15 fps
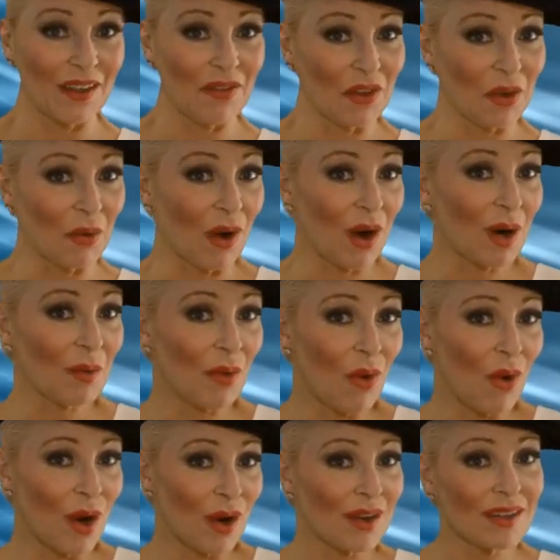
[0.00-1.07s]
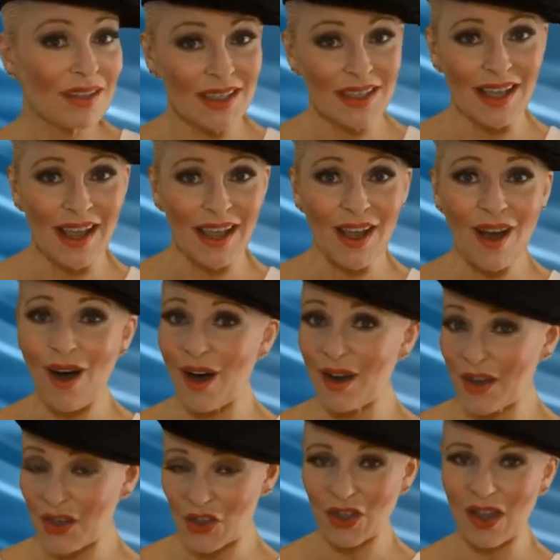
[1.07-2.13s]
If you are born today
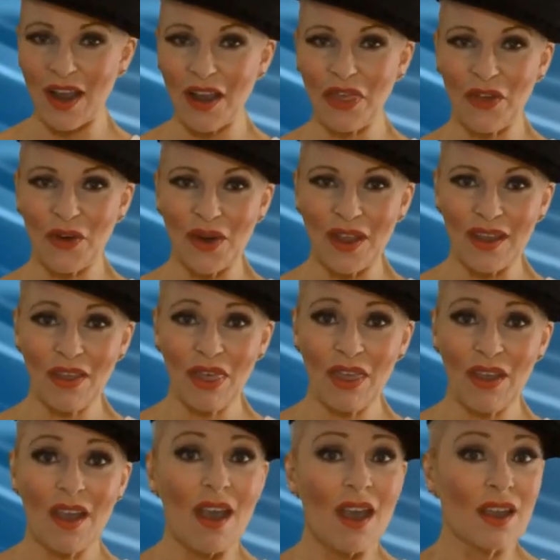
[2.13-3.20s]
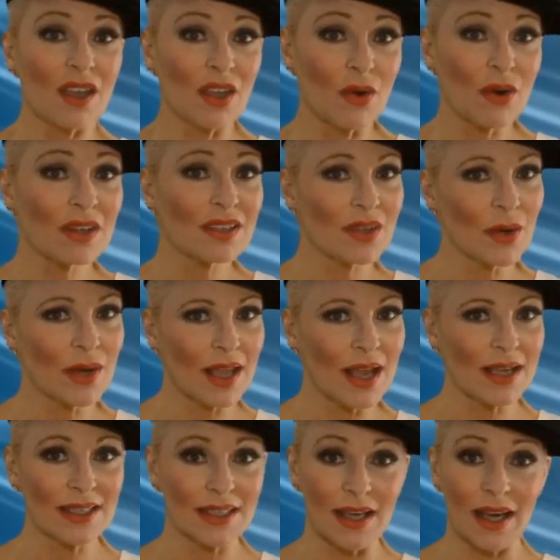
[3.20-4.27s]
on July 30th, your
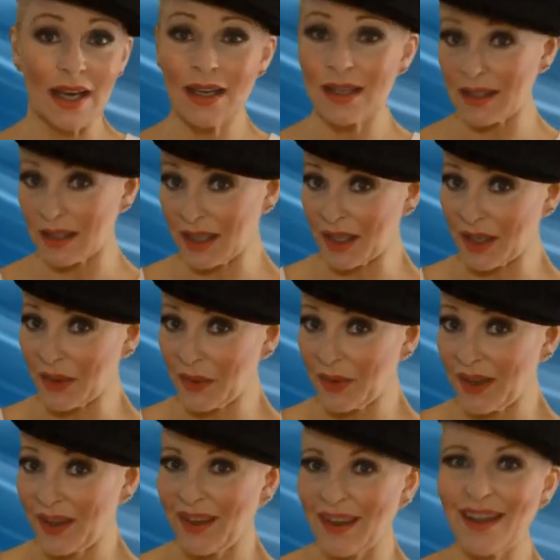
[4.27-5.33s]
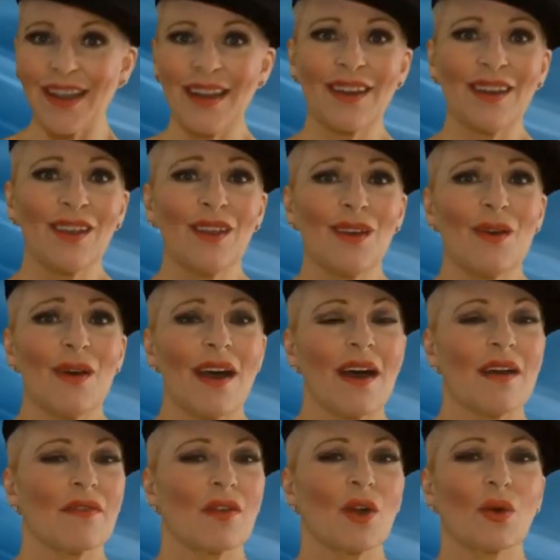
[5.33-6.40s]
zodiac sign is Leo, and you
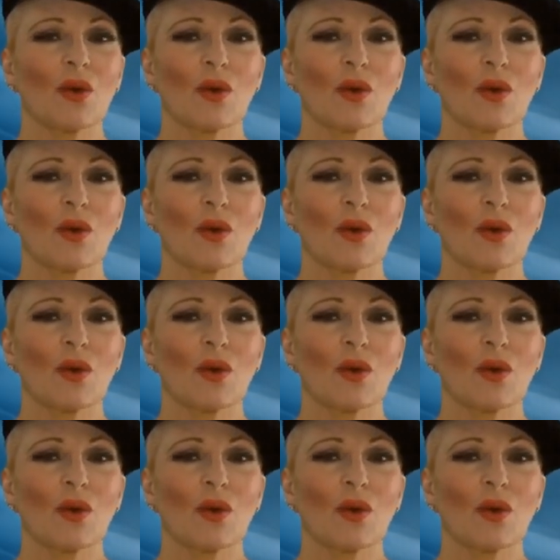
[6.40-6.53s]
have